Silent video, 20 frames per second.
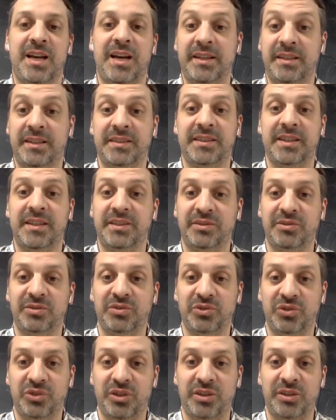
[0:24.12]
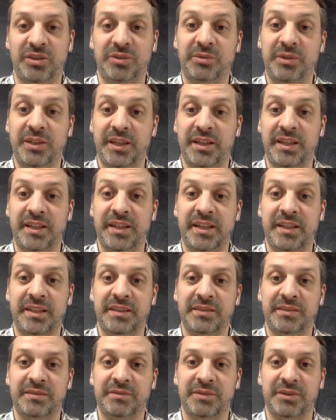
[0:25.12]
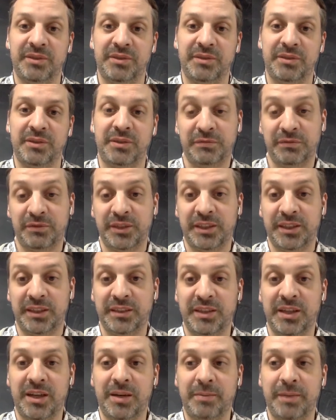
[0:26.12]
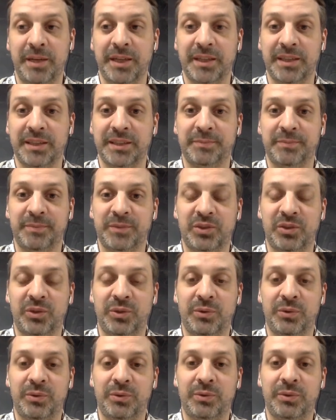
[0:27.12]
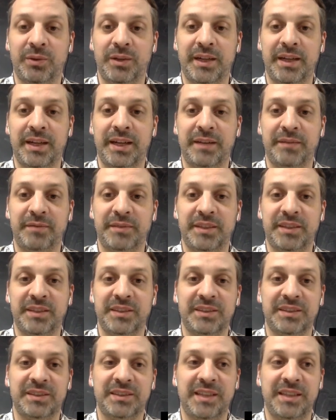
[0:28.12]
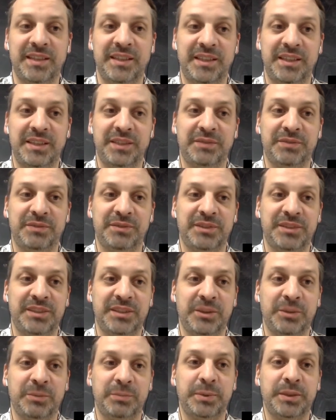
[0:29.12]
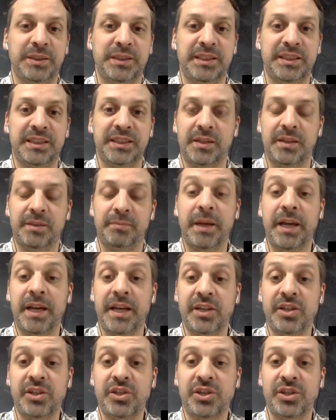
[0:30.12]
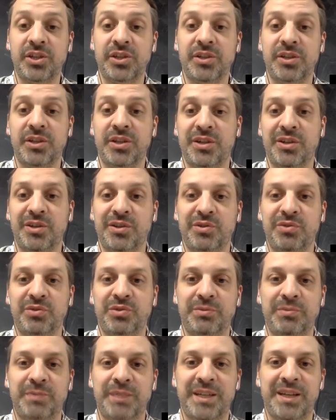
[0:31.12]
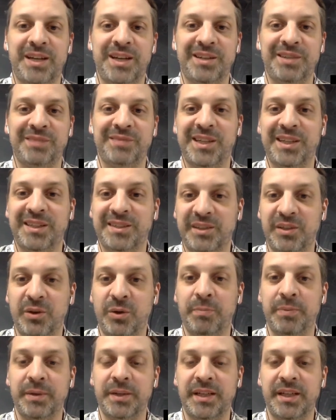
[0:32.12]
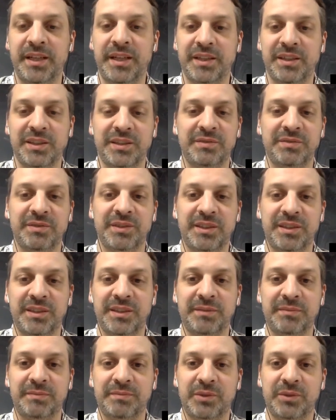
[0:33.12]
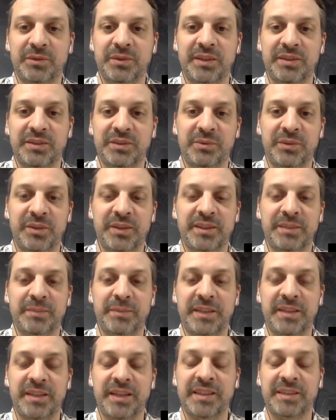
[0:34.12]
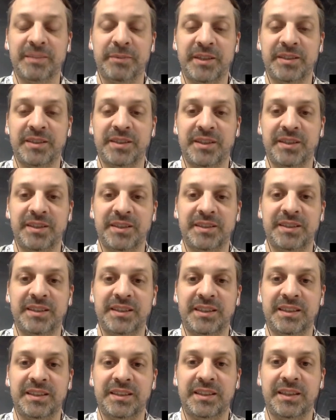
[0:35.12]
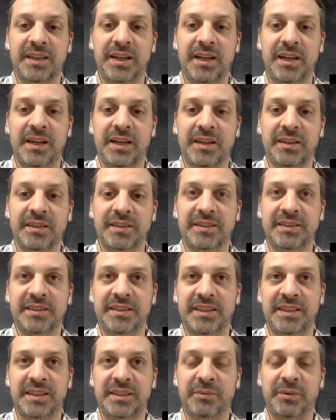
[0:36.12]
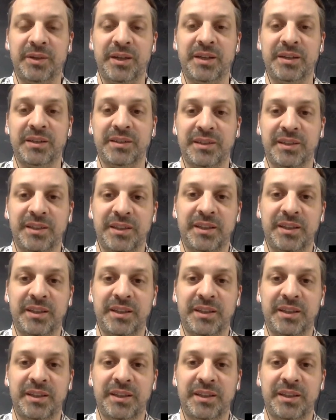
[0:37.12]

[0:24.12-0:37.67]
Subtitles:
I decided to start creating a freaking comic. So I have this idea for the opening page to be kind of like the opening of the 2001 Space Odyssey scene where